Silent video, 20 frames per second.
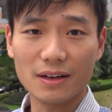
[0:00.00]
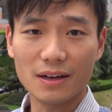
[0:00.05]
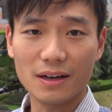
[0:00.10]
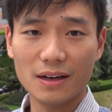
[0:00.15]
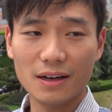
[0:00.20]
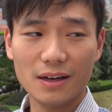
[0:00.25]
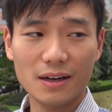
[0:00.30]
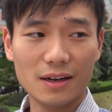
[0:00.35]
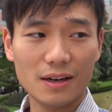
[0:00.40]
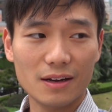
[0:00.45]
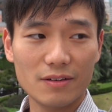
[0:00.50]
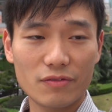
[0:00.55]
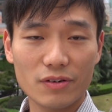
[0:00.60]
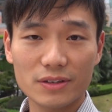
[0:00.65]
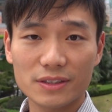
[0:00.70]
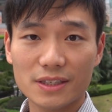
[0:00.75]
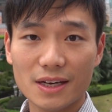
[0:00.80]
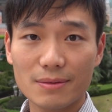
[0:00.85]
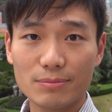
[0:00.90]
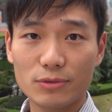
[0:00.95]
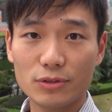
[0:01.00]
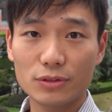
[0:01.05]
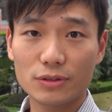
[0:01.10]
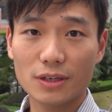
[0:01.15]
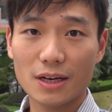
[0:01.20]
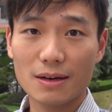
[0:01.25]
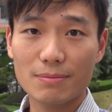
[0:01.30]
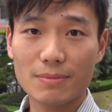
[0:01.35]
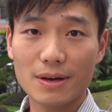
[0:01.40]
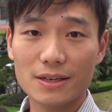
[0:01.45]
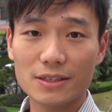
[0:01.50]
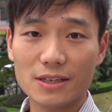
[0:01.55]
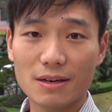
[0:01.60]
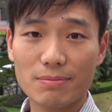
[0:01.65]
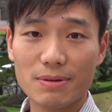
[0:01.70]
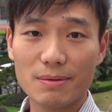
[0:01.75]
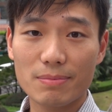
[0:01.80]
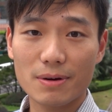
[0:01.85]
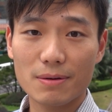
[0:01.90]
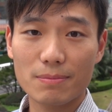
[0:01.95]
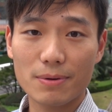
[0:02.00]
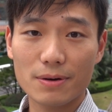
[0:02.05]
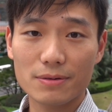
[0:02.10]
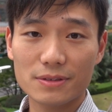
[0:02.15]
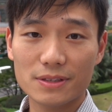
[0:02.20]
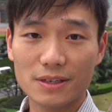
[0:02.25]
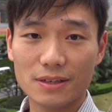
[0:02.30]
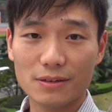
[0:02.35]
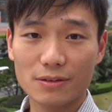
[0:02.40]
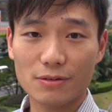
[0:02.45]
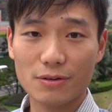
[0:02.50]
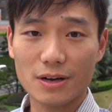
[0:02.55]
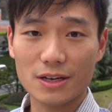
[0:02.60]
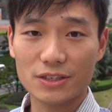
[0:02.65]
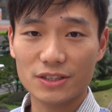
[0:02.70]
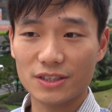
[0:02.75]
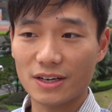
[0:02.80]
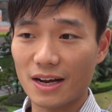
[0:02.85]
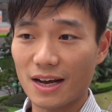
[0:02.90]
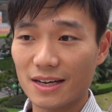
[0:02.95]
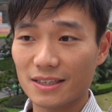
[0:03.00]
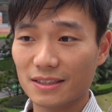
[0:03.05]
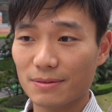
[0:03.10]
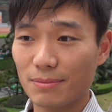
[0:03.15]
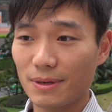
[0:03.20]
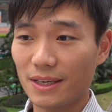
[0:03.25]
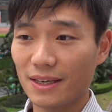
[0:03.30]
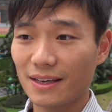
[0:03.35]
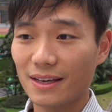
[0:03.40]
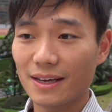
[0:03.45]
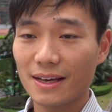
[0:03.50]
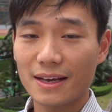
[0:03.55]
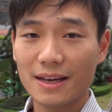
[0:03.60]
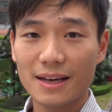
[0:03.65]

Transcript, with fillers: Uh, from time to time, I saw people posting questions ask me,